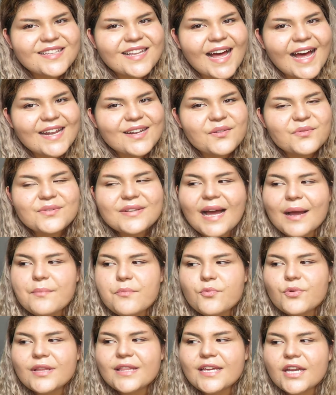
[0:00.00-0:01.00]

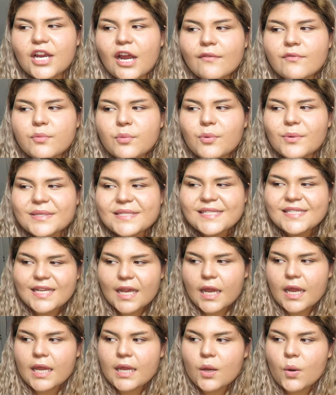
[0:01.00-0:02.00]
I'm really uncomfortable with
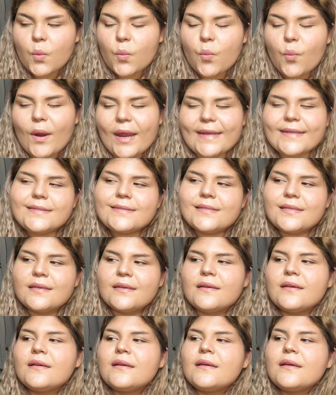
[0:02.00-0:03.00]
saying weight
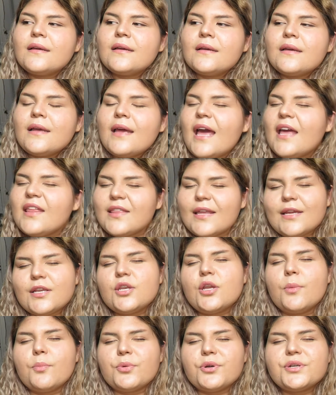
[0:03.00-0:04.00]
and like
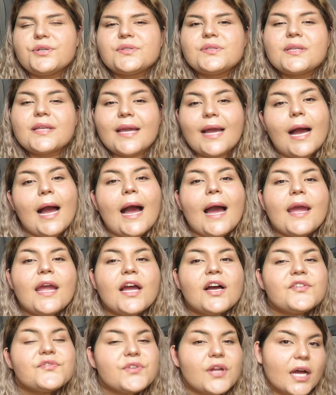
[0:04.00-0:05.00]
numbers. Like, I
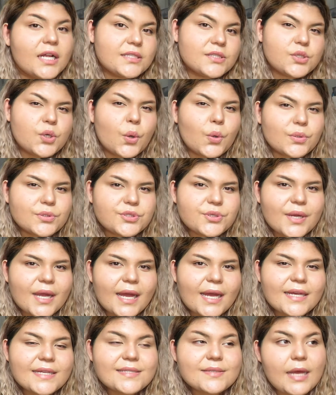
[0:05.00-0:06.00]
have not told you
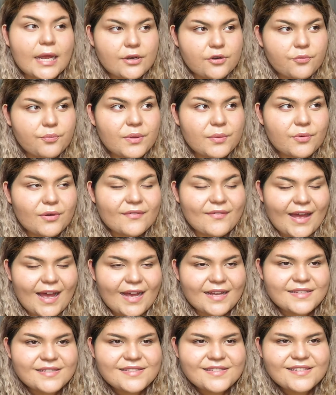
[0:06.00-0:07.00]
guys. I know people have
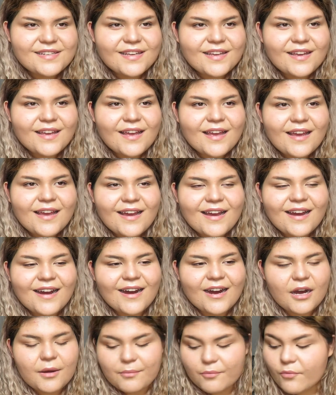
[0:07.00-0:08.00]
asked.
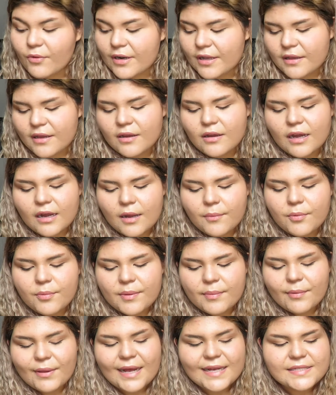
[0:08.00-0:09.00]
When a couple
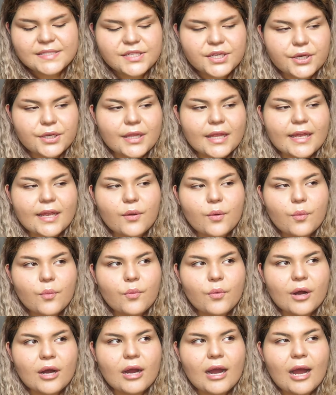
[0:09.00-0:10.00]
people asked here like
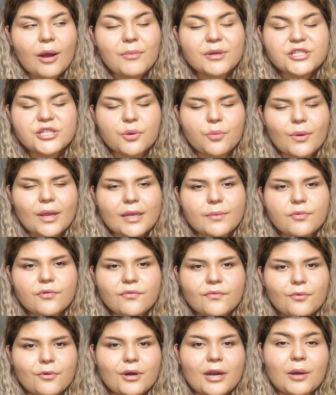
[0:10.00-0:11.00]
how much I weighed
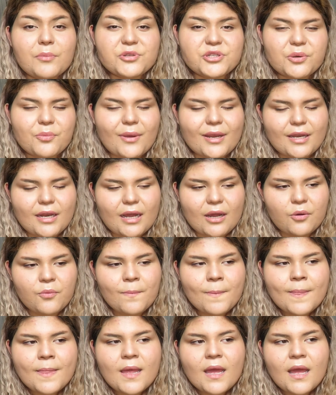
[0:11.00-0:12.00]
before, how much I weigh now.